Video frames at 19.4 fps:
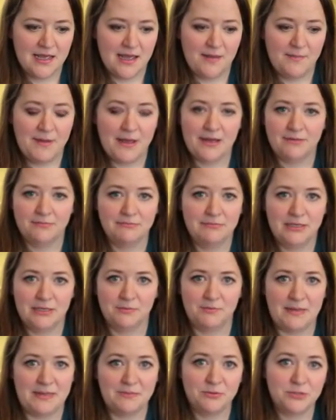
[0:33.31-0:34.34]
about
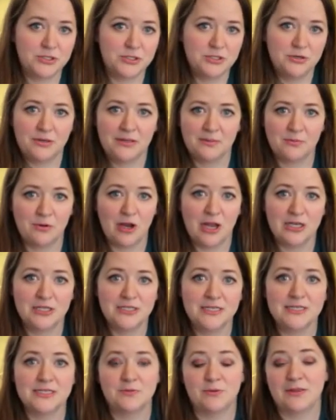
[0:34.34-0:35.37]
people showing the
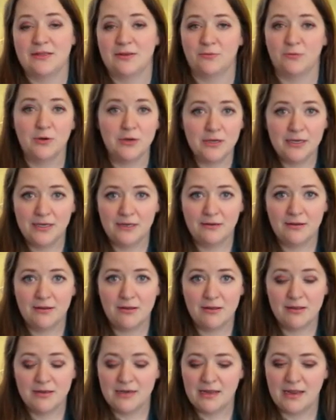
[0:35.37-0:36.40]
projects, what they're working
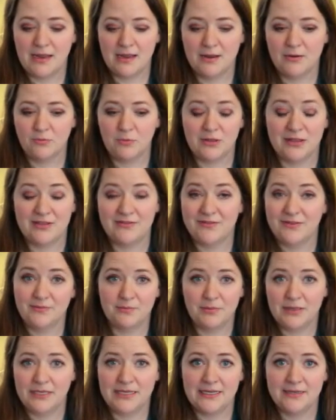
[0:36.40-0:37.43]
on and what they've
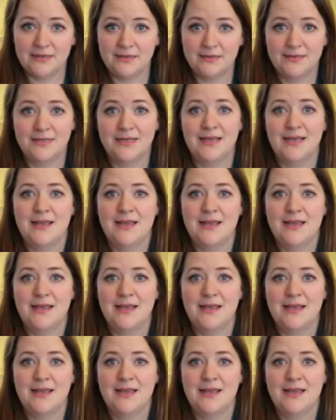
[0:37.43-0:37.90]
completed,